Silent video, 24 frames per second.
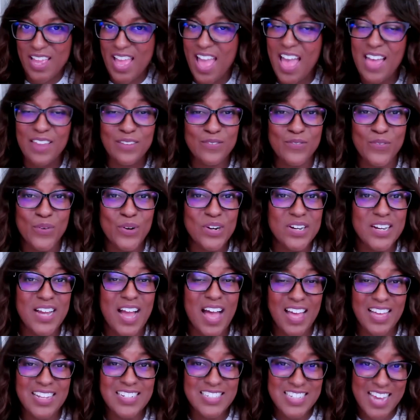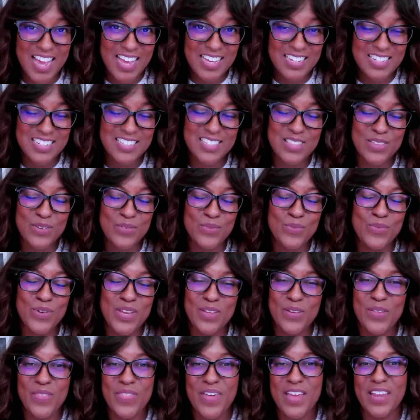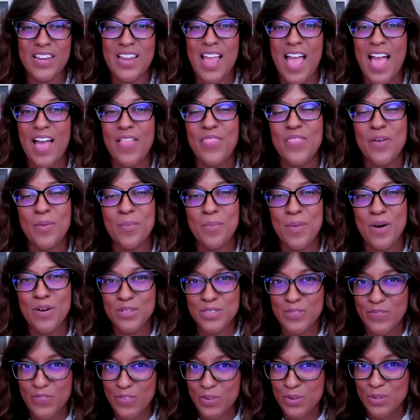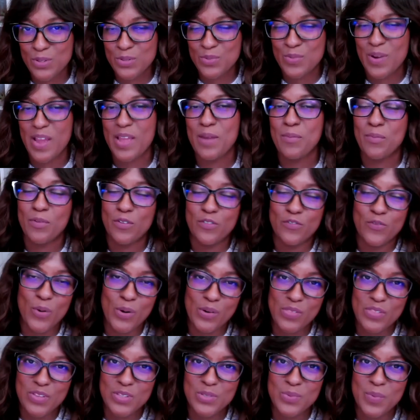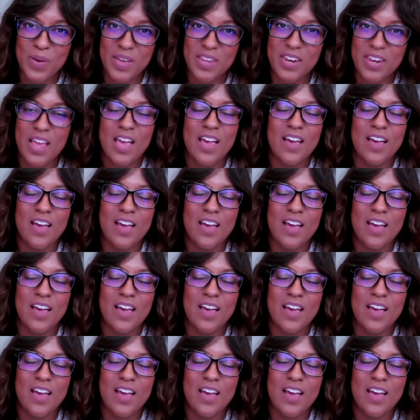and for context, the reel that had the most views right before this one